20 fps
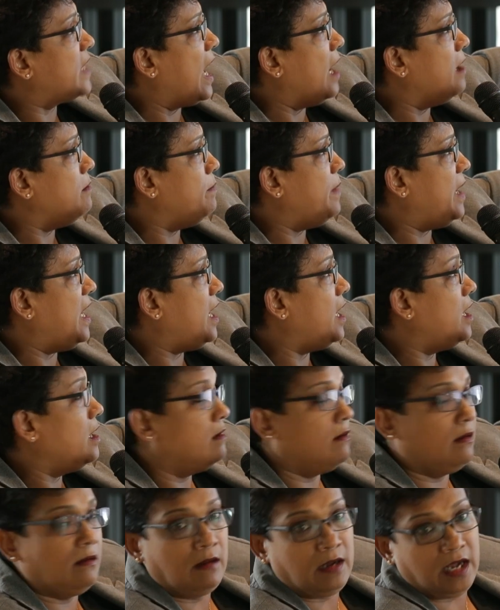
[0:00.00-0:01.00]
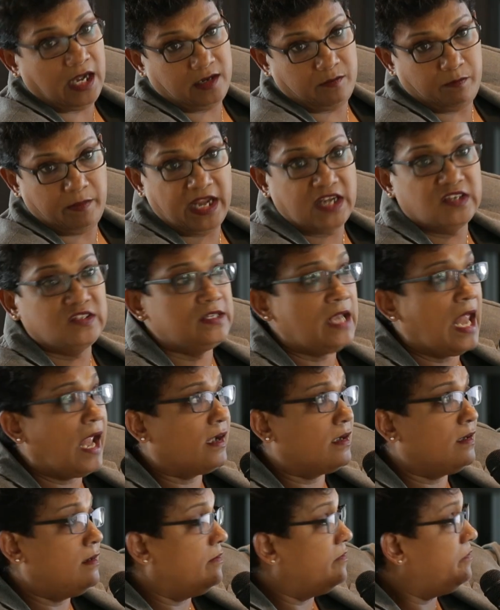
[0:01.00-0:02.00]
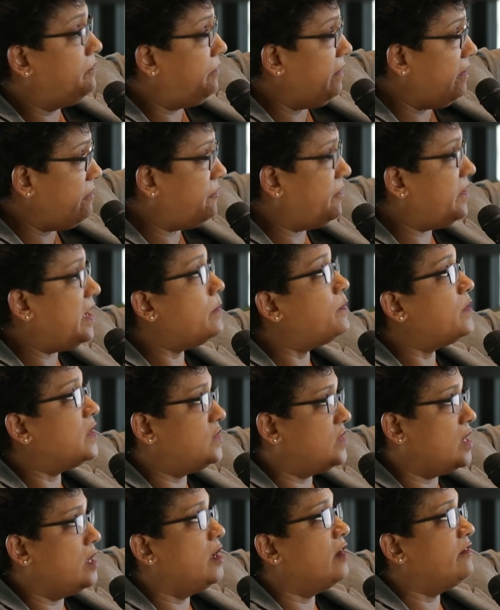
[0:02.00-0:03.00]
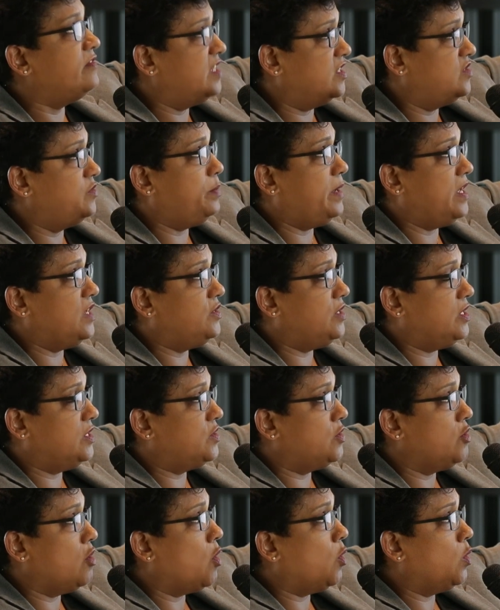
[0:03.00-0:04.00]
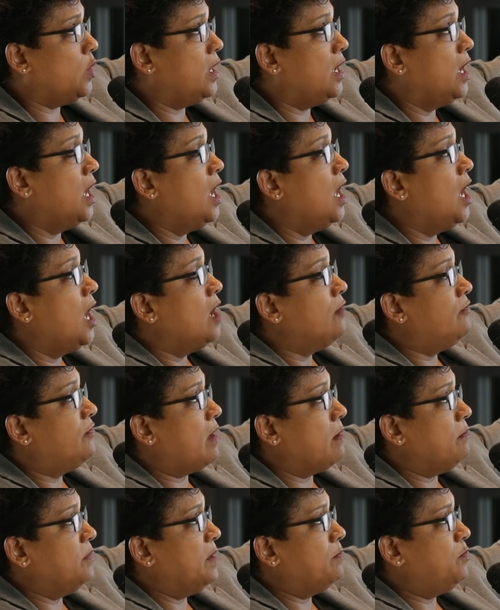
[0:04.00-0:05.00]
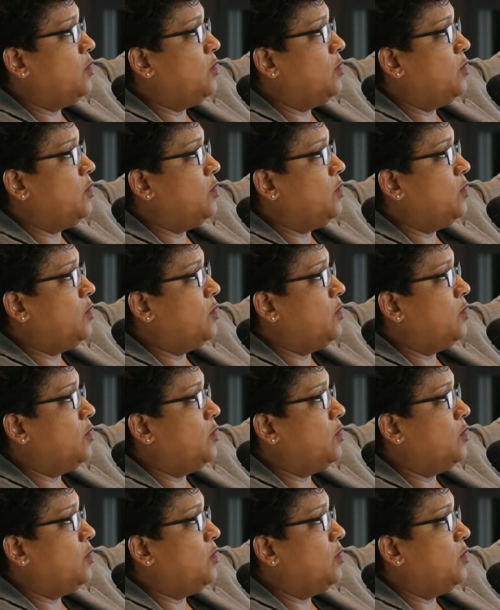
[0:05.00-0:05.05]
can be, it means like 50% of the species known from the